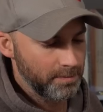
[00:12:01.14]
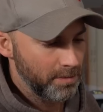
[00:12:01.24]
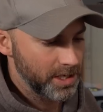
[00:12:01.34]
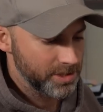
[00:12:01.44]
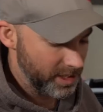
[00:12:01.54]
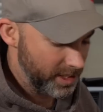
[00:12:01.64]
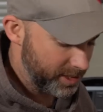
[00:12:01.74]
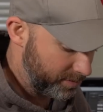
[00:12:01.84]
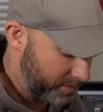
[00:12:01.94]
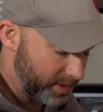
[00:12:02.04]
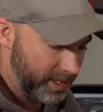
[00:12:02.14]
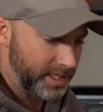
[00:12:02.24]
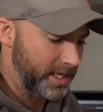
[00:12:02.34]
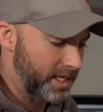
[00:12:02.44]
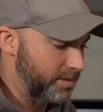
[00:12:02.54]
much like you'd
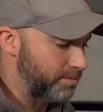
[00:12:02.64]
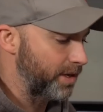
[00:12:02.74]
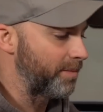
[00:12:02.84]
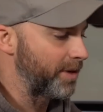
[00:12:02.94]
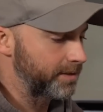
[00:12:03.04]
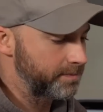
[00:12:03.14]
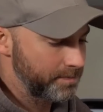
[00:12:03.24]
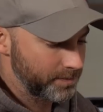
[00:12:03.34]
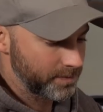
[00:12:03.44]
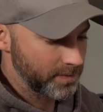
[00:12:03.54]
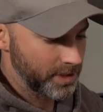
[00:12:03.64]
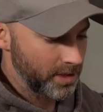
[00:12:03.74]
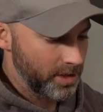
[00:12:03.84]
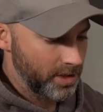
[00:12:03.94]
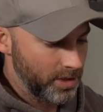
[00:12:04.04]
find in plumbing
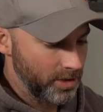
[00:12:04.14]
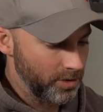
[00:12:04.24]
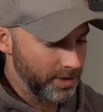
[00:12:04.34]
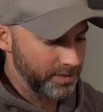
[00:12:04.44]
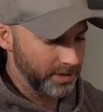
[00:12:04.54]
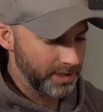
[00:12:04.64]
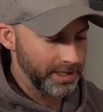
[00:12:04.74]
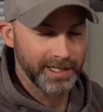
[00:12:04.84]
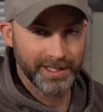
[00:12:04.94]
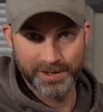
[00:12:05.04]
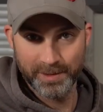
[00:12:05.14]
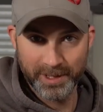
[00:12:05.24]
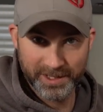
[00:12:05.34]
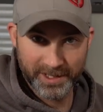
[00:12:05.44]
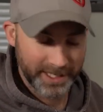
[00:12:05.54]
or even cleaning chimneys, I